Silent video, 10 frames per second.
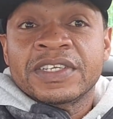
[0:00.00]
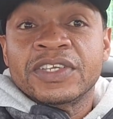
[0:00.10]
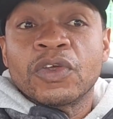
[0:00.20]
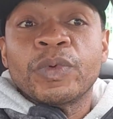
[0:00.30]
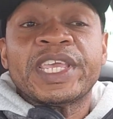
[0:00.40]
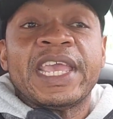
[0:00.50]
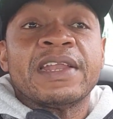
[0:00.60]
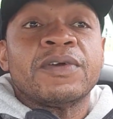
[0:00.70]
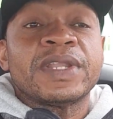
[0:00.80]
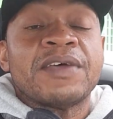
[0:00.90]
You know, we
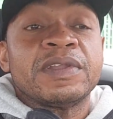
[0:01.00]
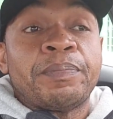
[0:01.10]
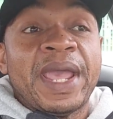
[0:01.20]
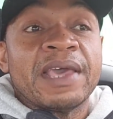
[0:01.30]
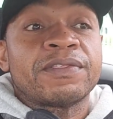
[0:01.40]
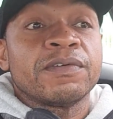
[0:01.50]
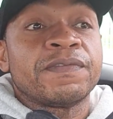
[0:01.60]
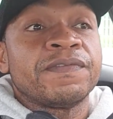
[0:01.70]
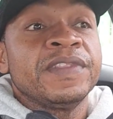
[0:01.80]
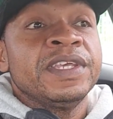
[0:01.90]
can't go down the path of
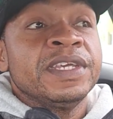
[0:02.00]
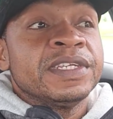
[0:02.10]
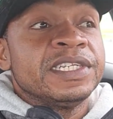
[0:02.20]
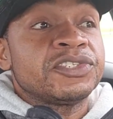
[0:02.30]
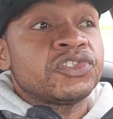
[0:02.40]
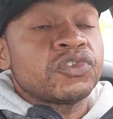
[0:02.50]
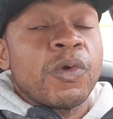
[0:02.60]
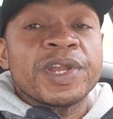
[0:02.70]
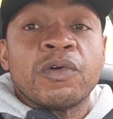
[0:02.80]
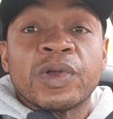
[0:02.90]

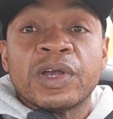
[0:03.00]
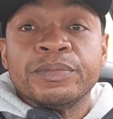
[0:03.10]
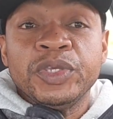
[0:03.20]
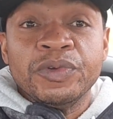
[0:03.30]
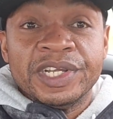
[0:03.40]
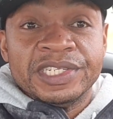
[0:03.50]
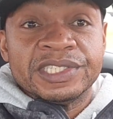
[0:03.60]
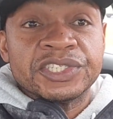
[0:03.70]
destroying our communities,